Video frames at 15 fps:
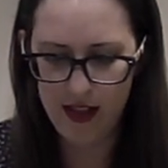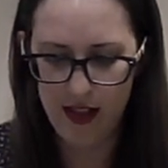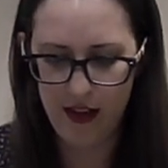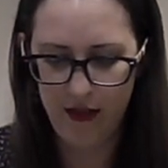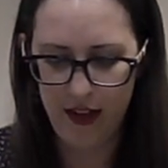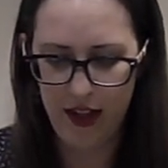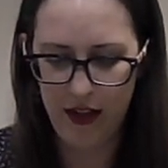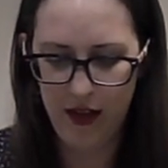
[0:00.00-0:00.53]

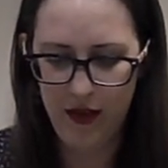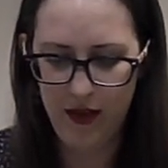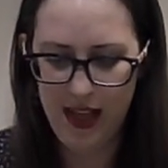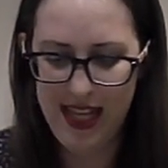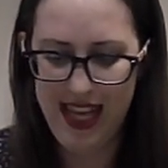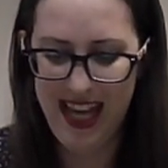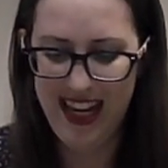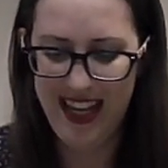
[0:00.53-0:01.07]
There we go.
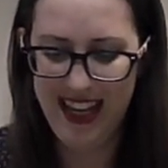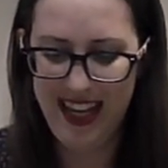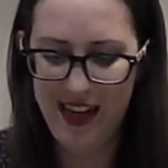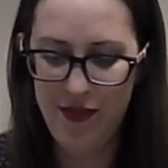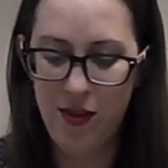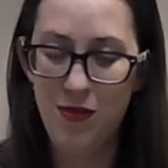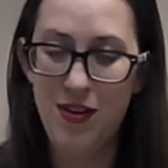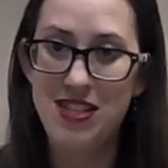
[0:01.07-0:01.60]
And again,
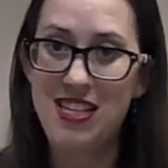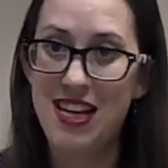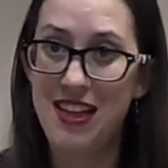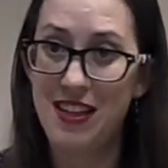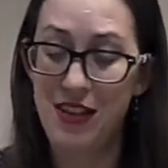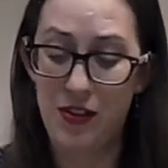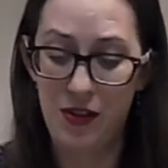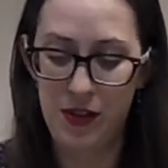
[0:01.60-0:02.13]
if you want to take a
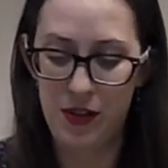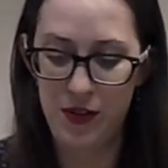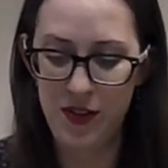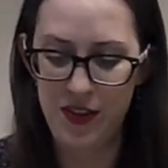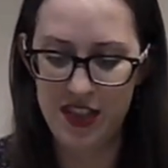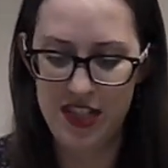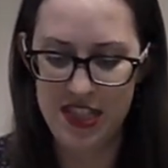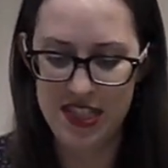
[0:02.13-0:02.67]
little glue, you
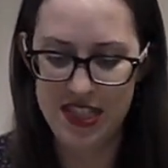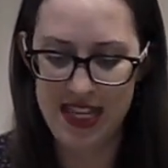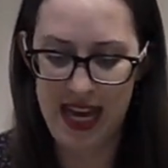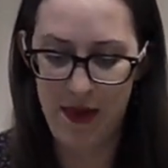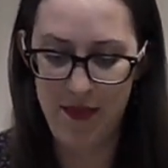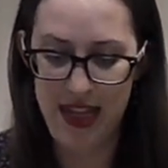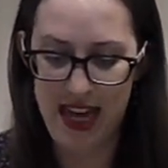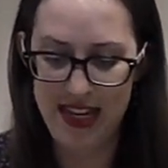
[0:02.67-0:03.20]
can just
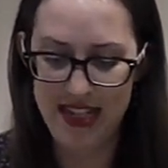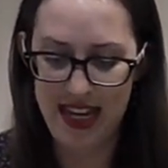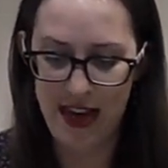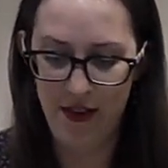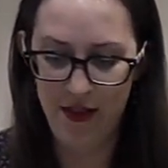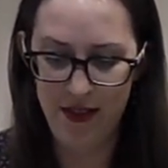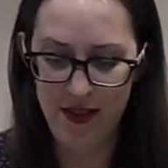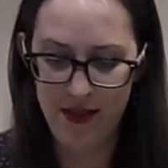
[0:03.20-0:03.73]
dab that
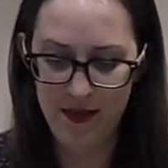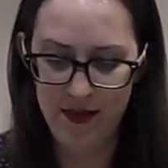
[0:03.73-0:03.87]
down.